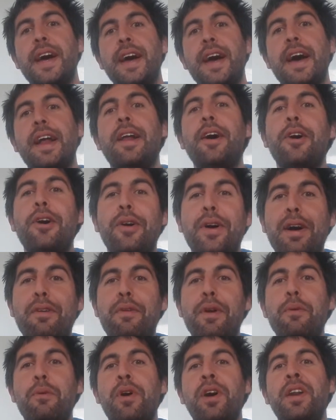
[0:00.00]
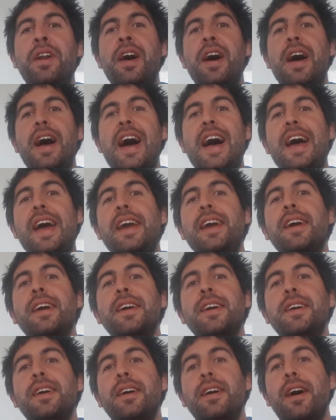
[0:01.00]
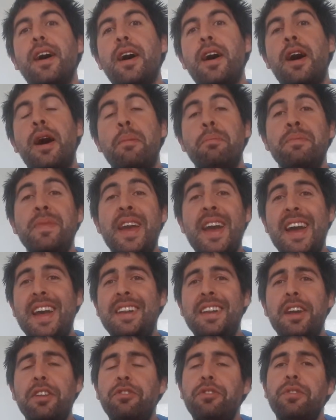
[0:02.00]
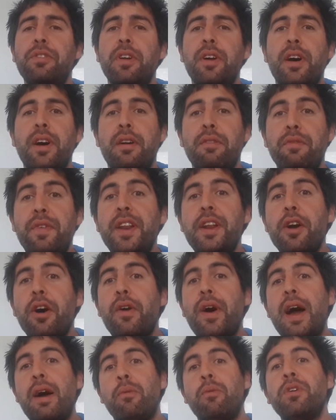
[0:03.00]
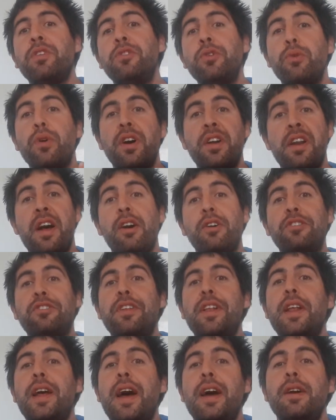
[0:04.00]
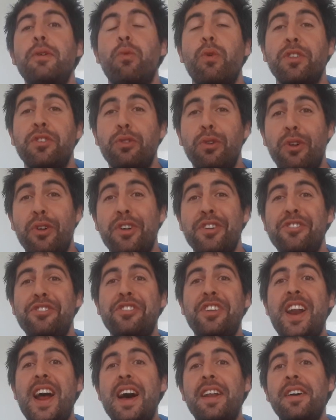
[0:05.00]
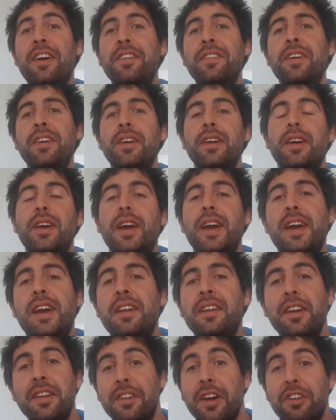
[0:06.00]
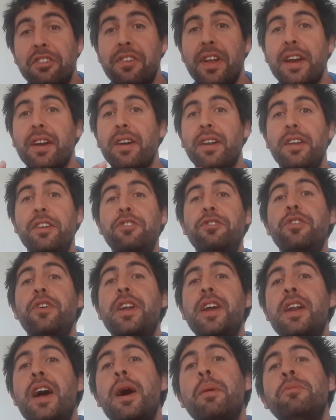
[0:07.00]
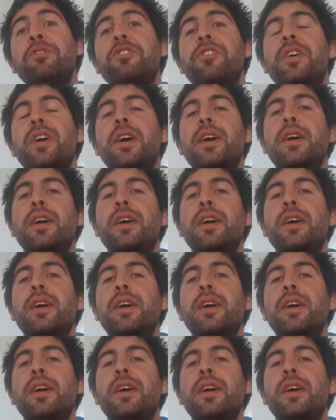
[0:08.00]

Hello everyone, hi. This video I want to announce that I want to learn Sranan, and in Dutch they call it Surinaams.